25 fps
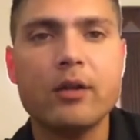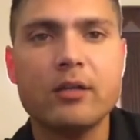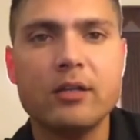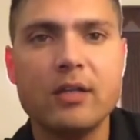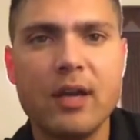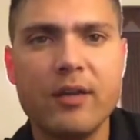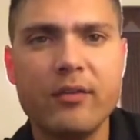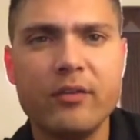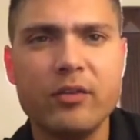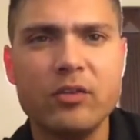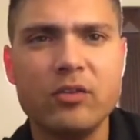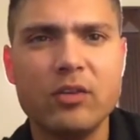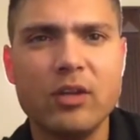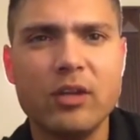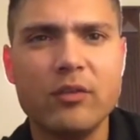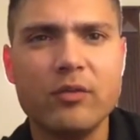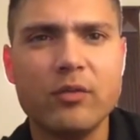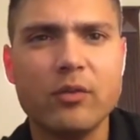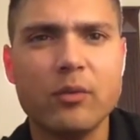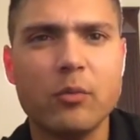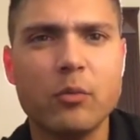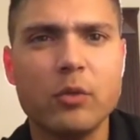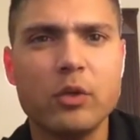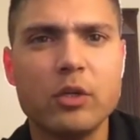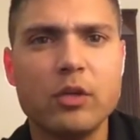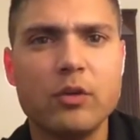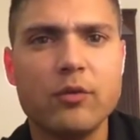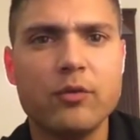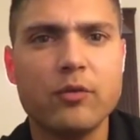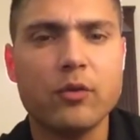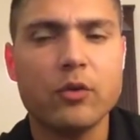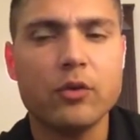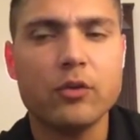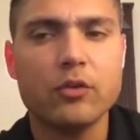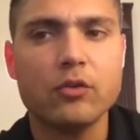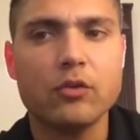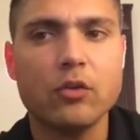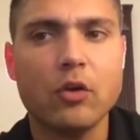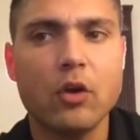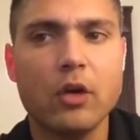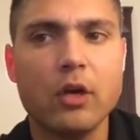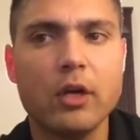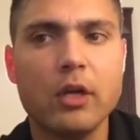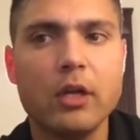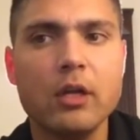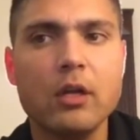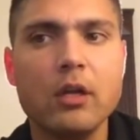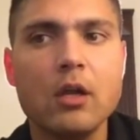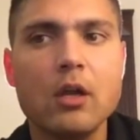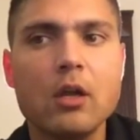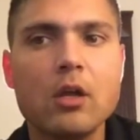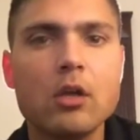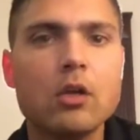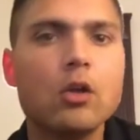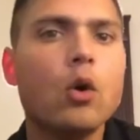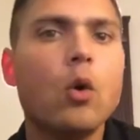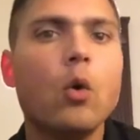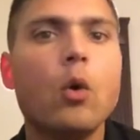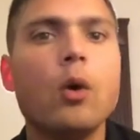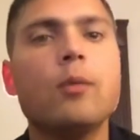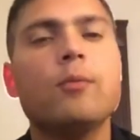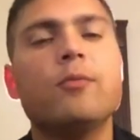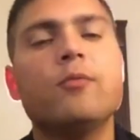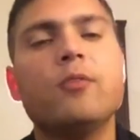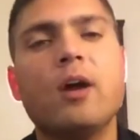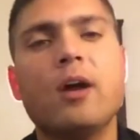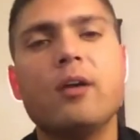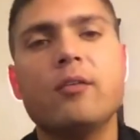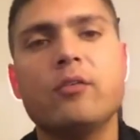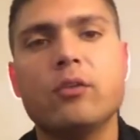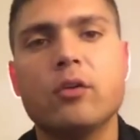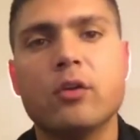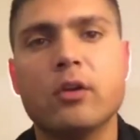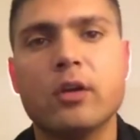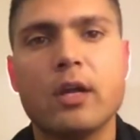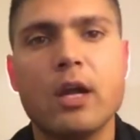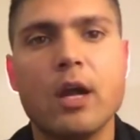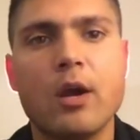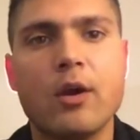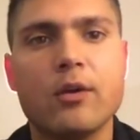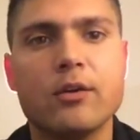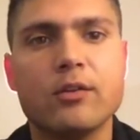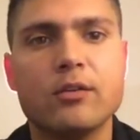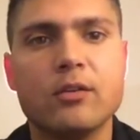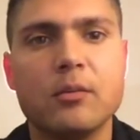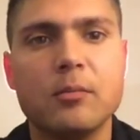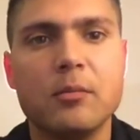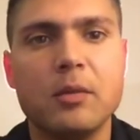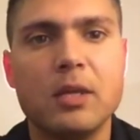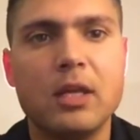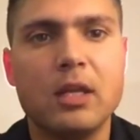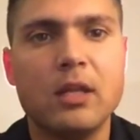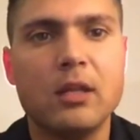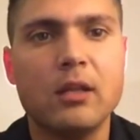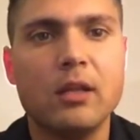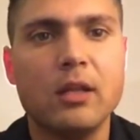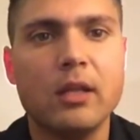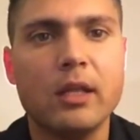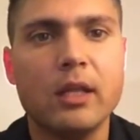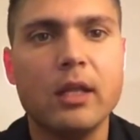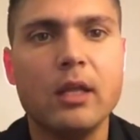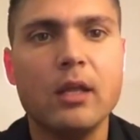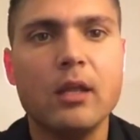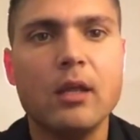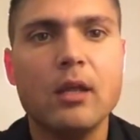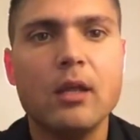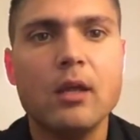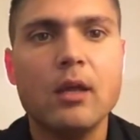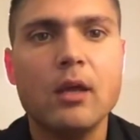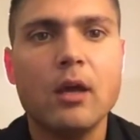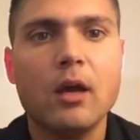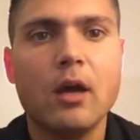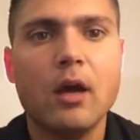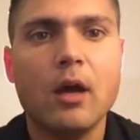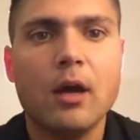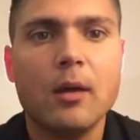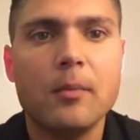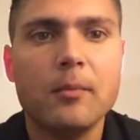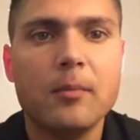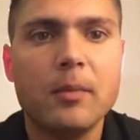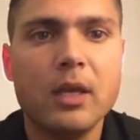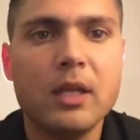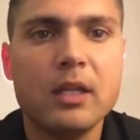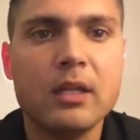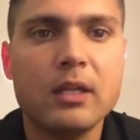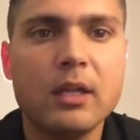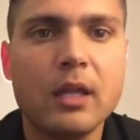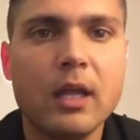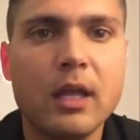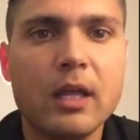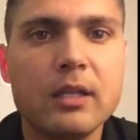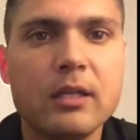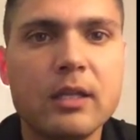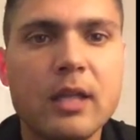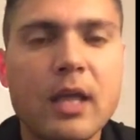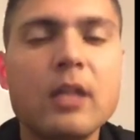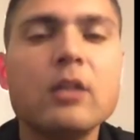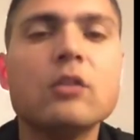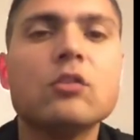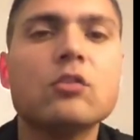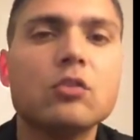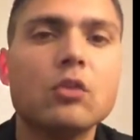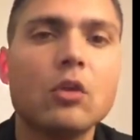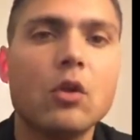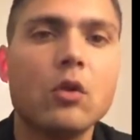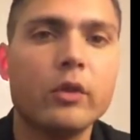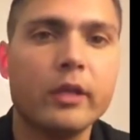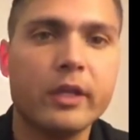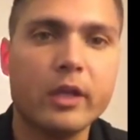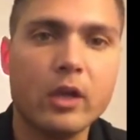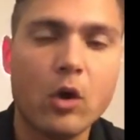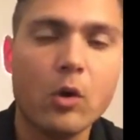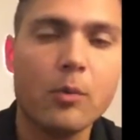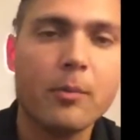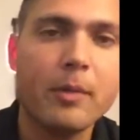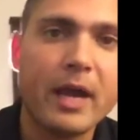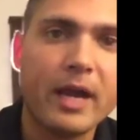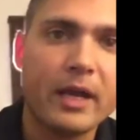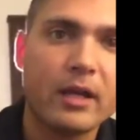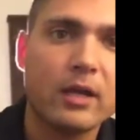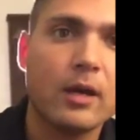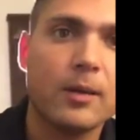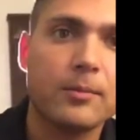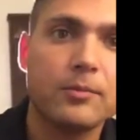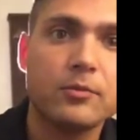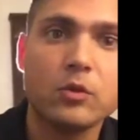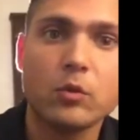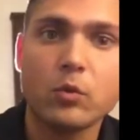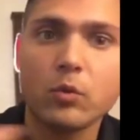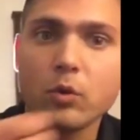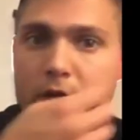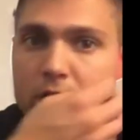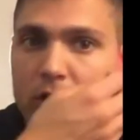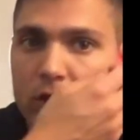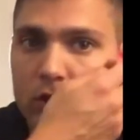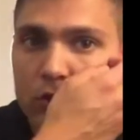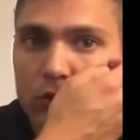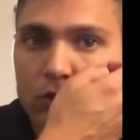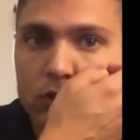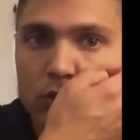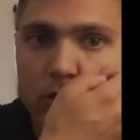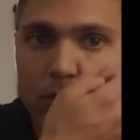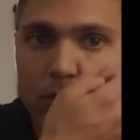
deficit from when you first started, go up five hundred calories immediately, um, and, and then slowly go back up to where you used to